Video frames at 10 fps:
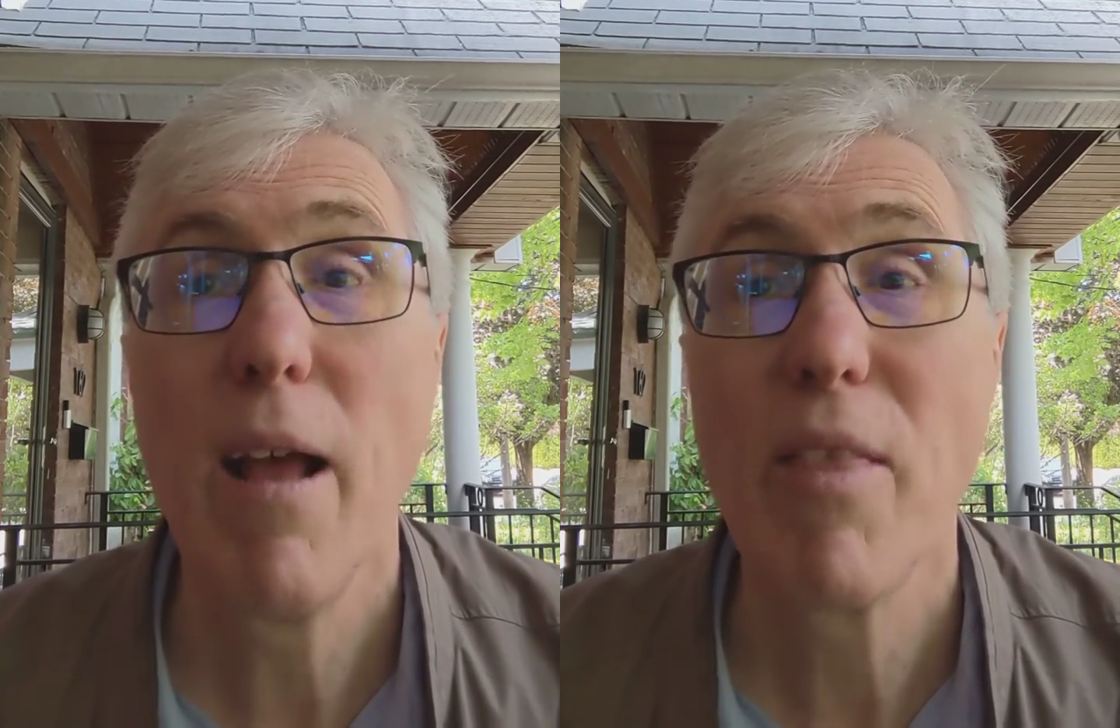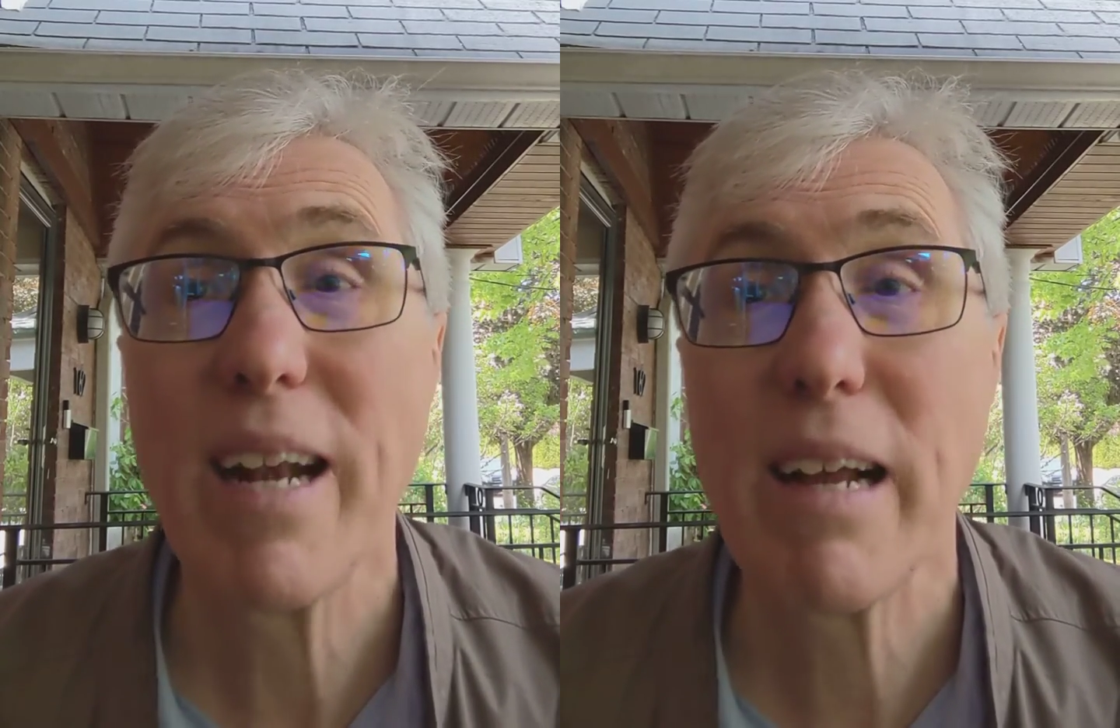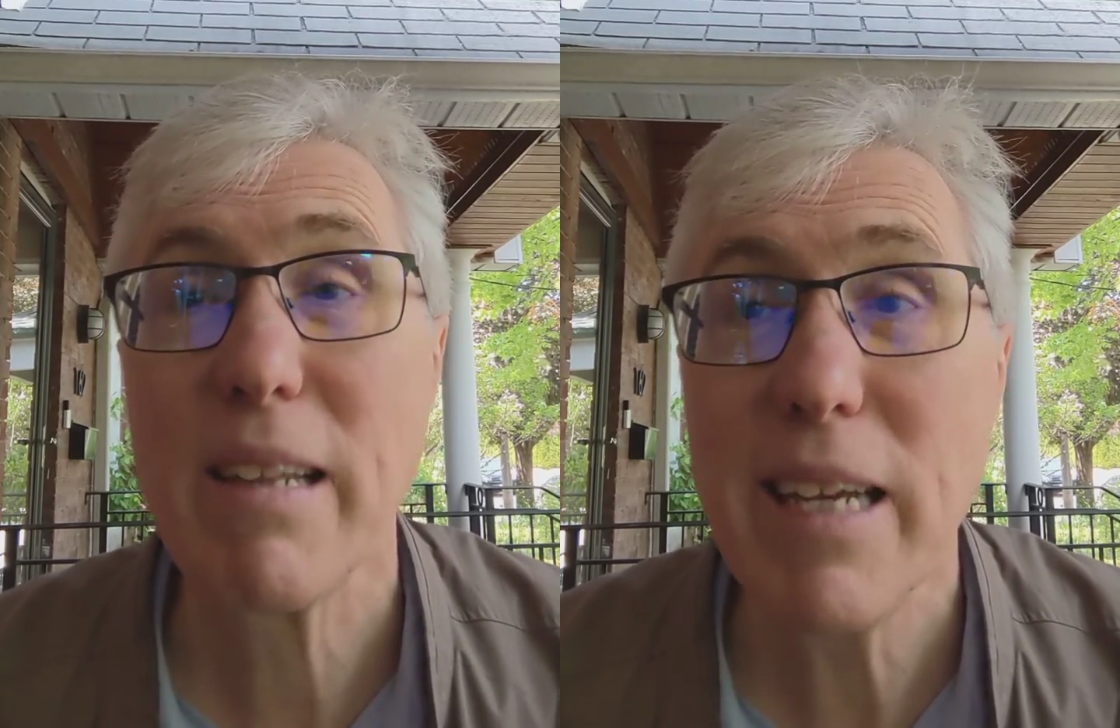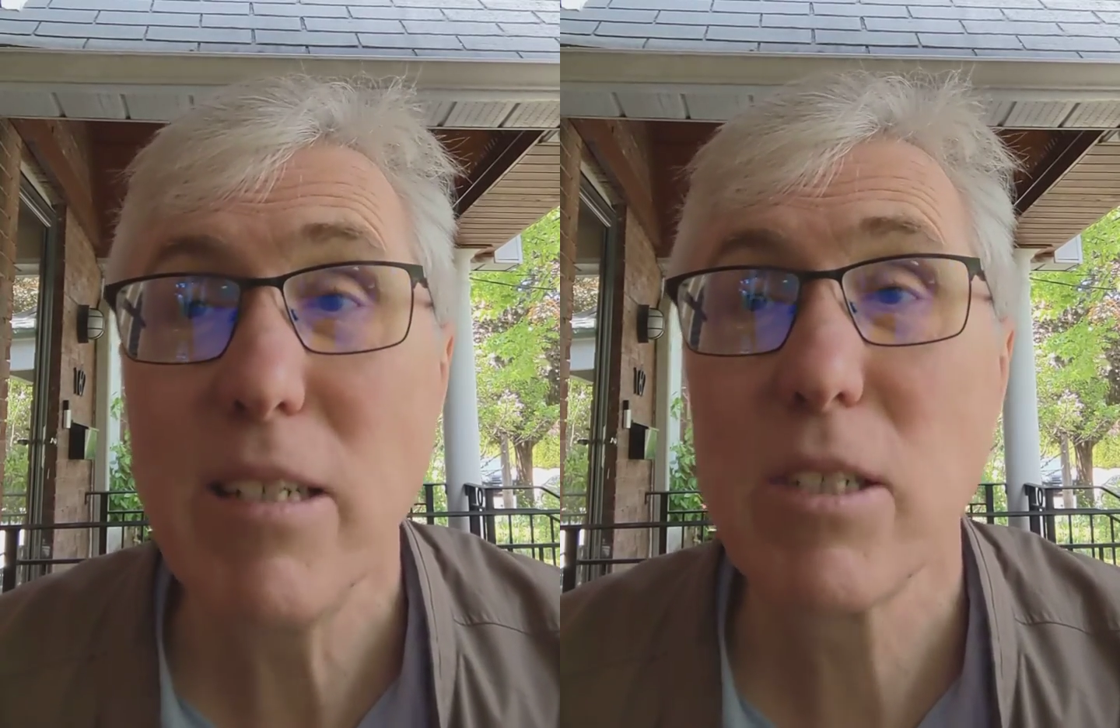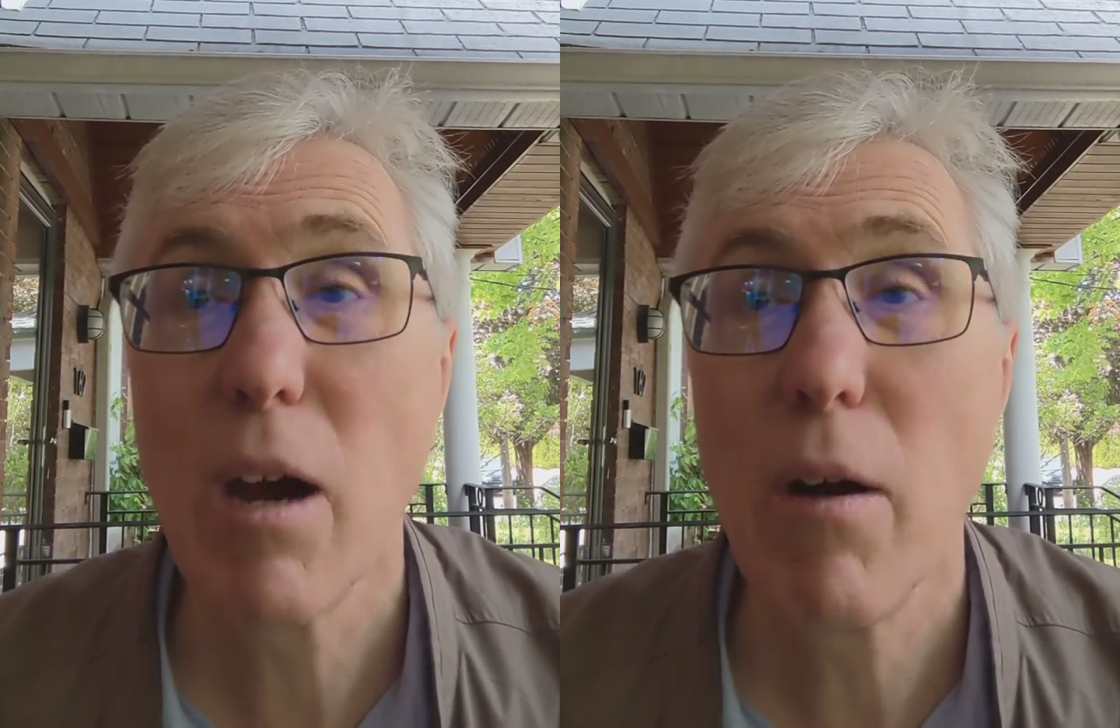that
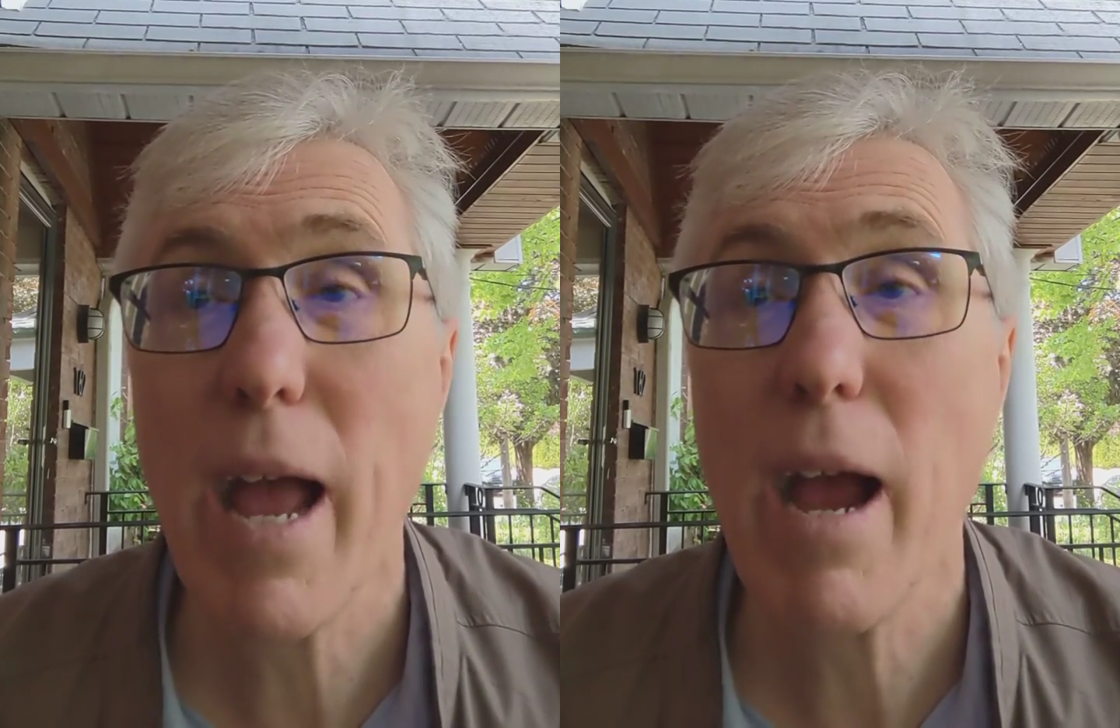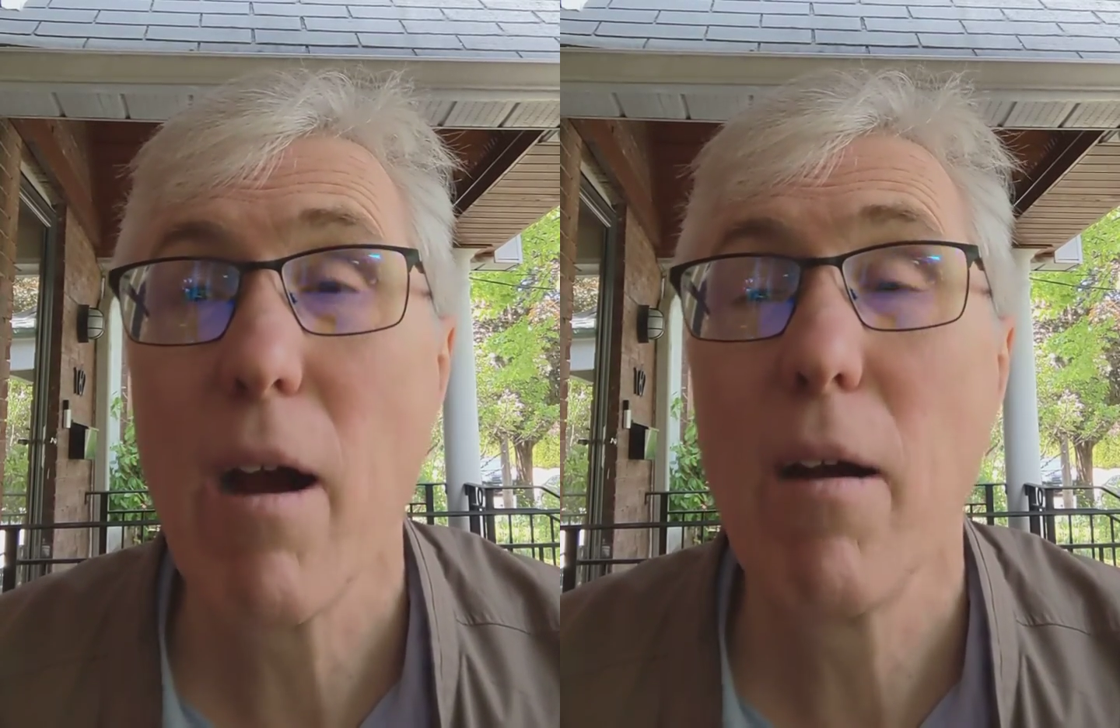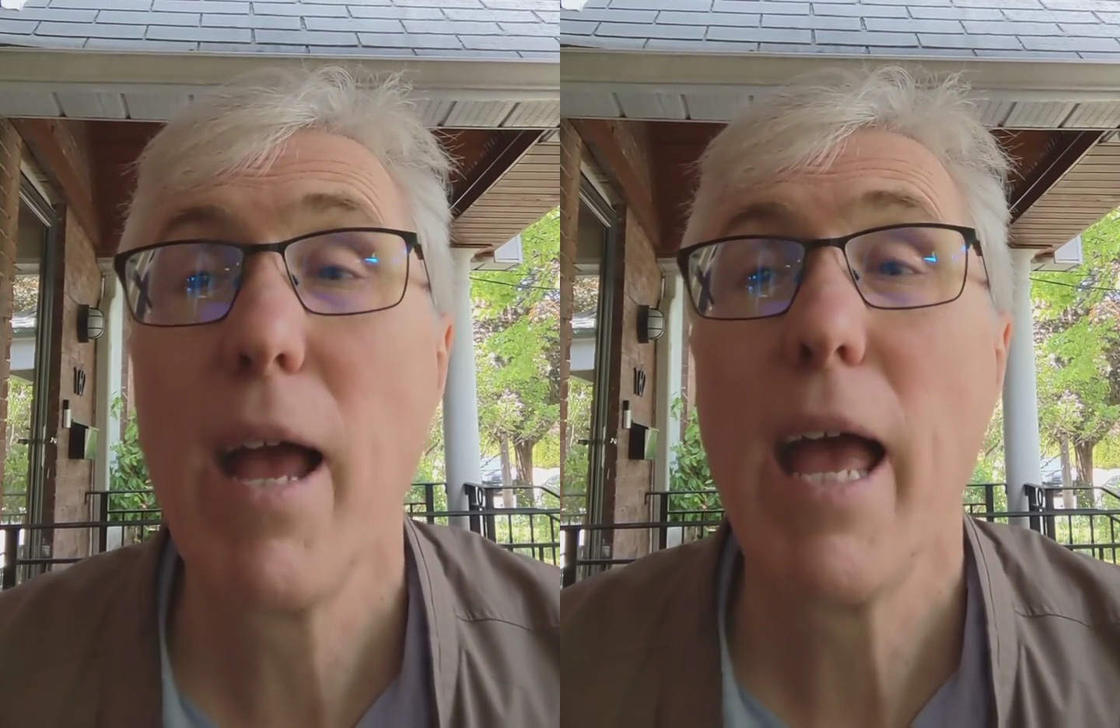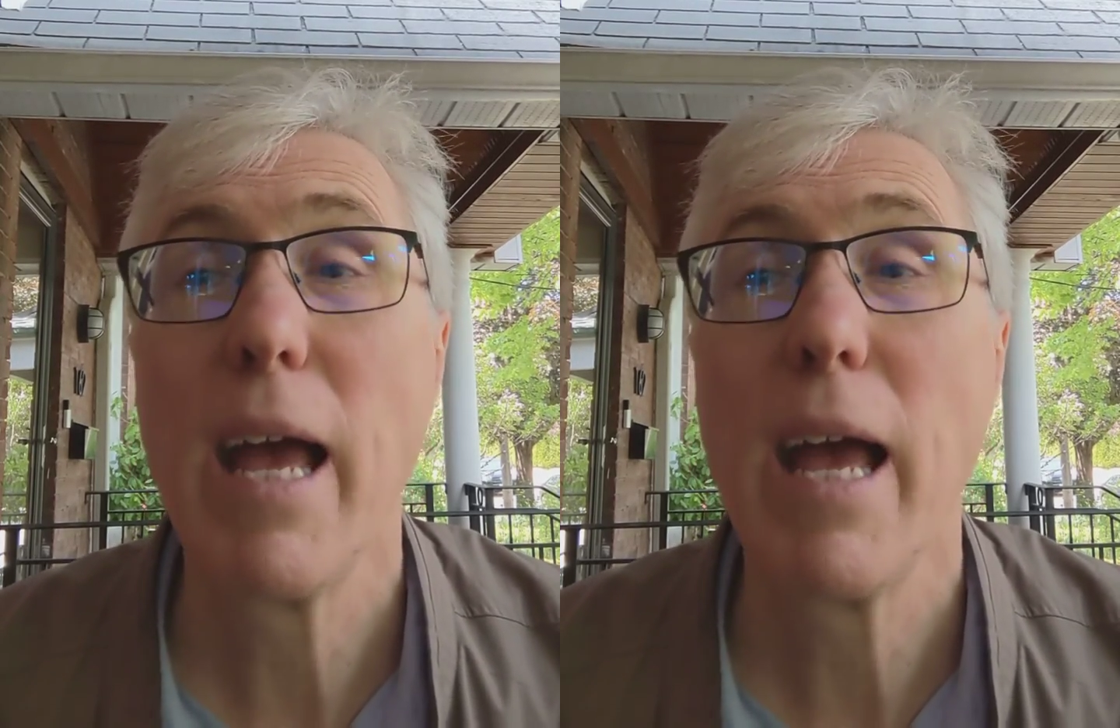cleans our air